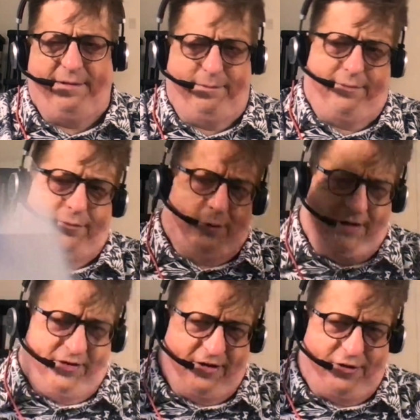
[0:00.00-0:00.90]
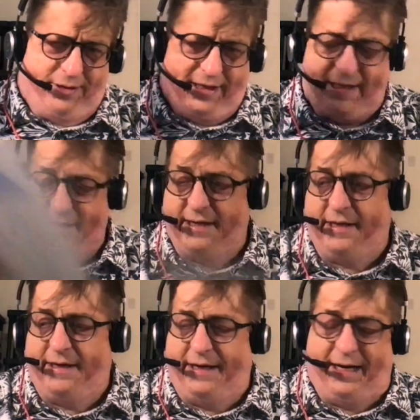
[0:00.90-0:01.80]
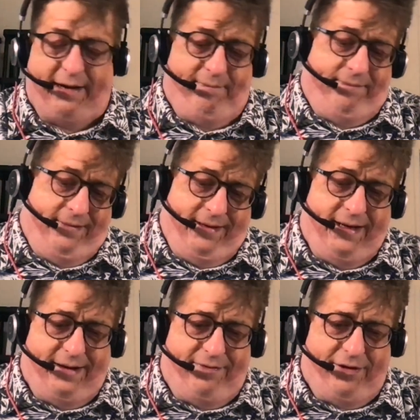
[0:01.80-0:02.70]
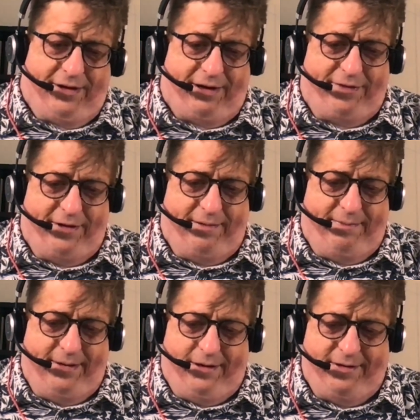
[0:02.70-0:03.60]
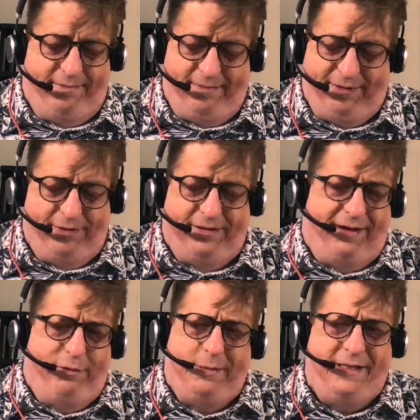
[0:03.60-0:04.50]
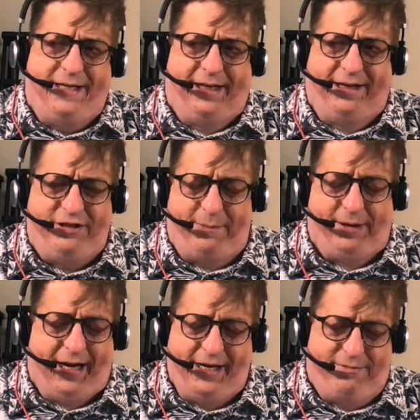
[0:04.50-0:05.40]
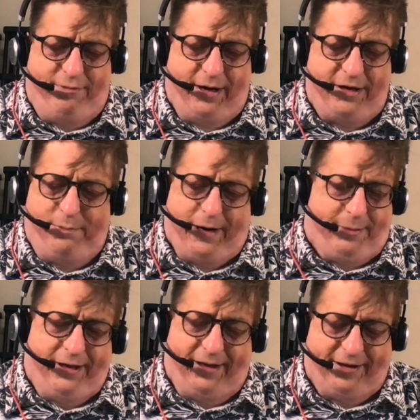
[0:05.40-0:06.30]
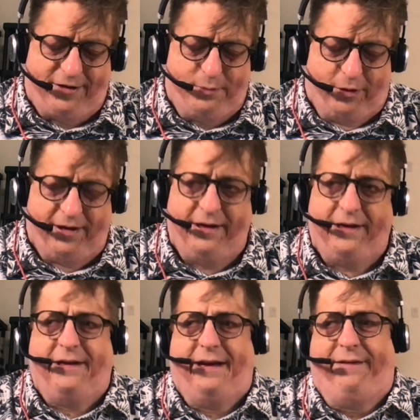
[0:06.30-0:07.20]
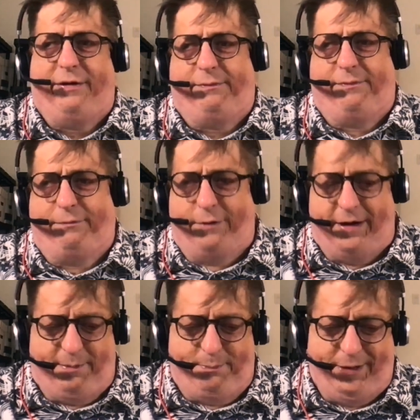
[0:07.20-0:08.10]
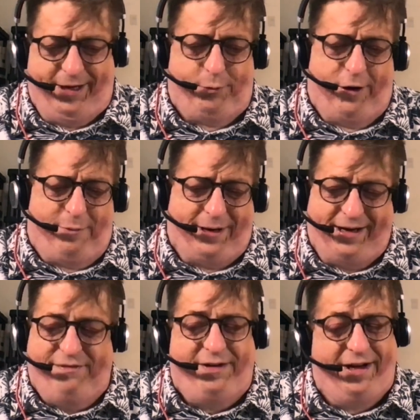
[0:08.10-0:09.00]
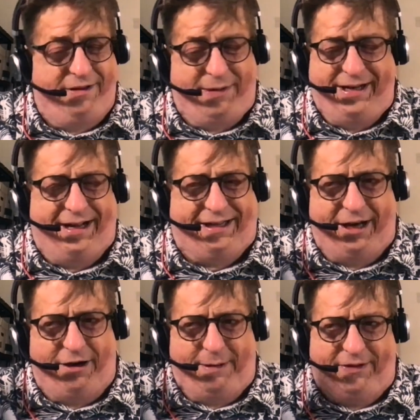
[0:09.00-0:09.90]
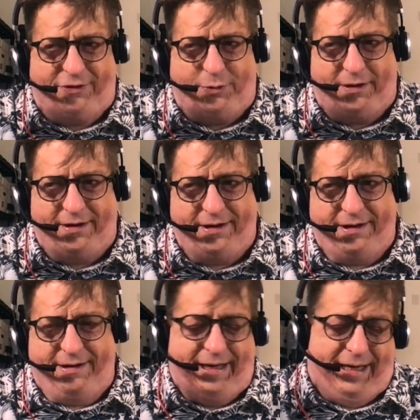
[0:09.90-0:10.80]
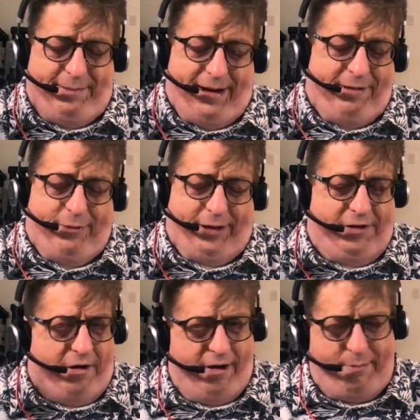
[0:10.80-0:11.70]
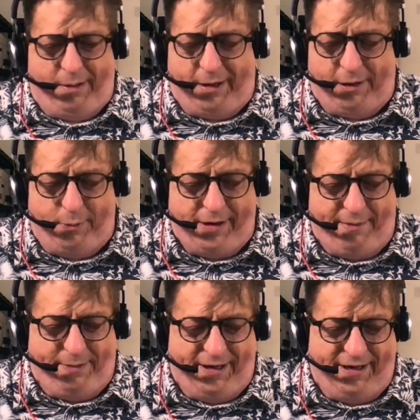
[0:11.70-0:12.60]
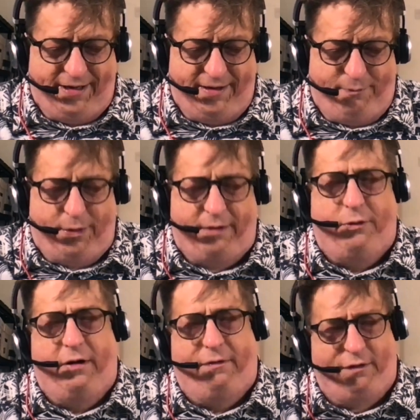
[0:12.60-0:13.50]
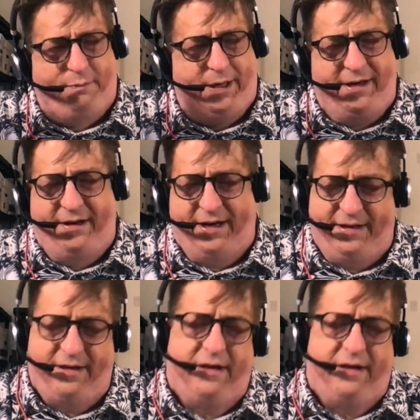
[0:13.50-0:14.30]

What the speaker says: for this issue at least. And yeah, if you're looking for, you know, if you've been digging Jeb McKay's run, you're probably going to like this book. If you're a big Werewolf by Night fan, you might not care about this one. I'm not really caught up on all the Moon Knight by Night, Werewolf by Night